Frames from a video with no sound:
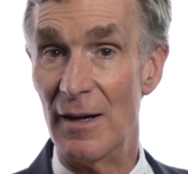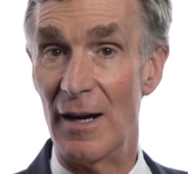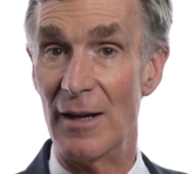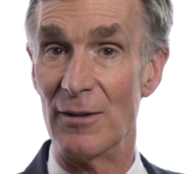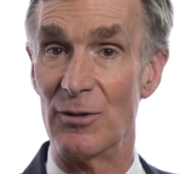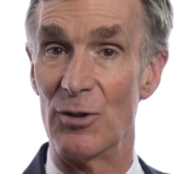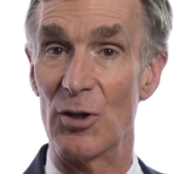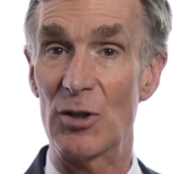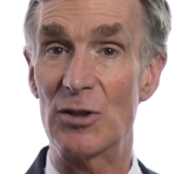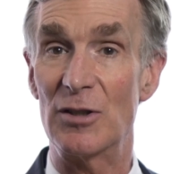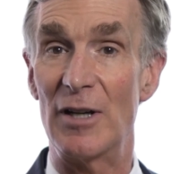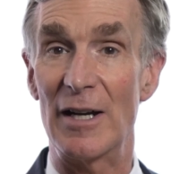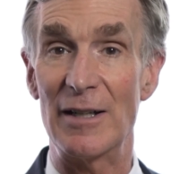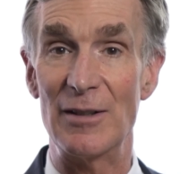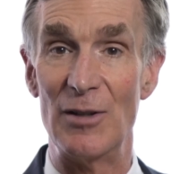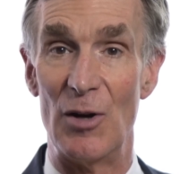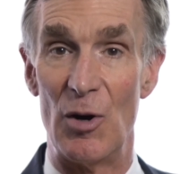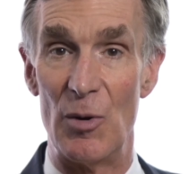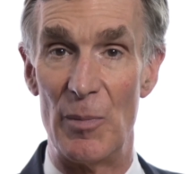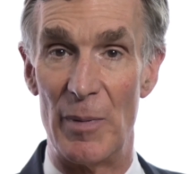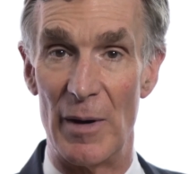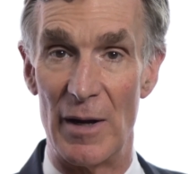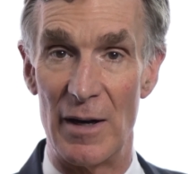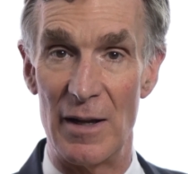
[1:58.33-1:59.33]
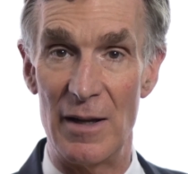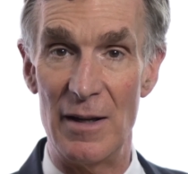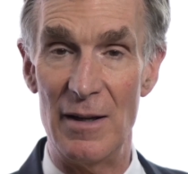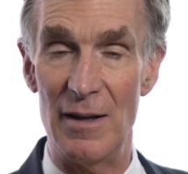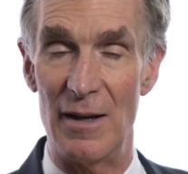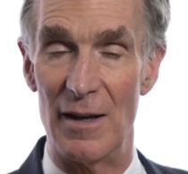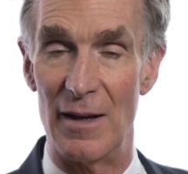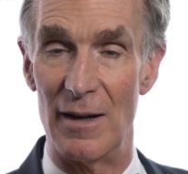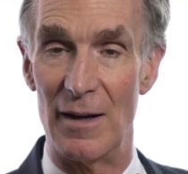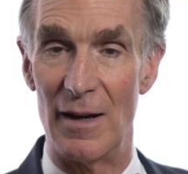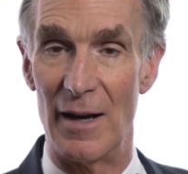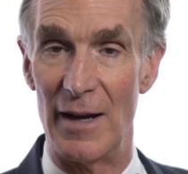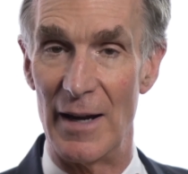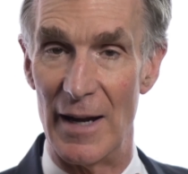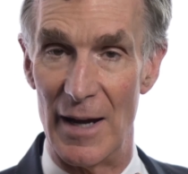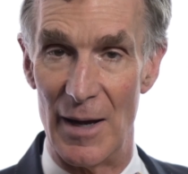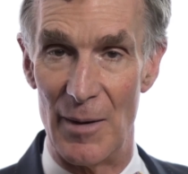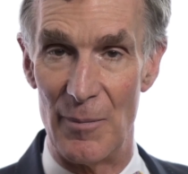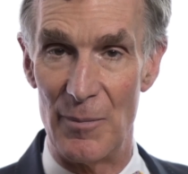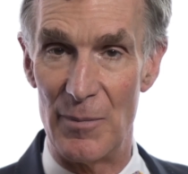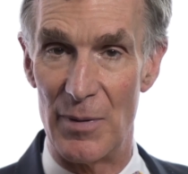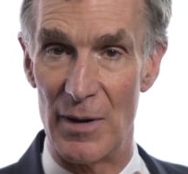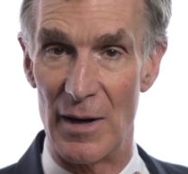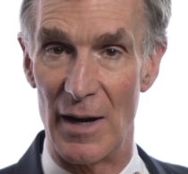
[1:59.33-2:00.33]
I look like nobody, and I
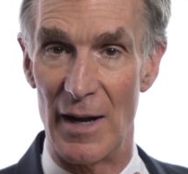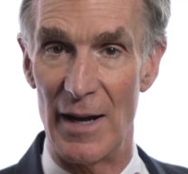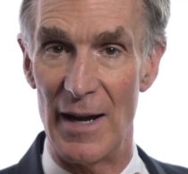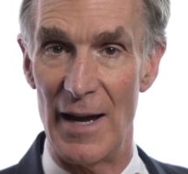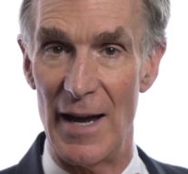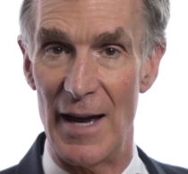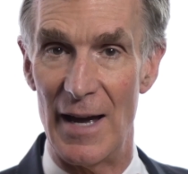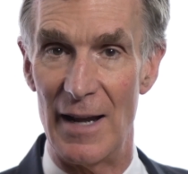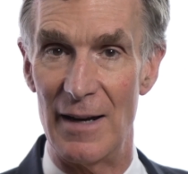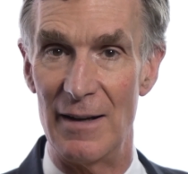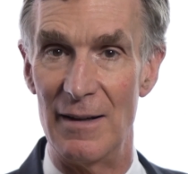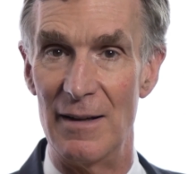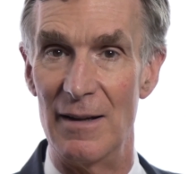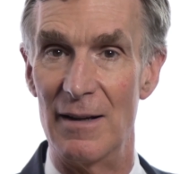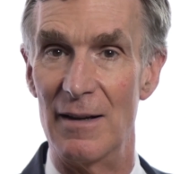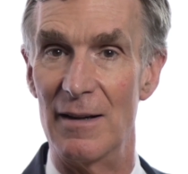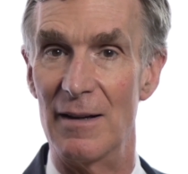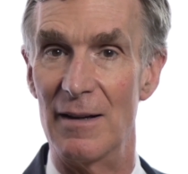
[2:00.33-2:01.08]
am, but I had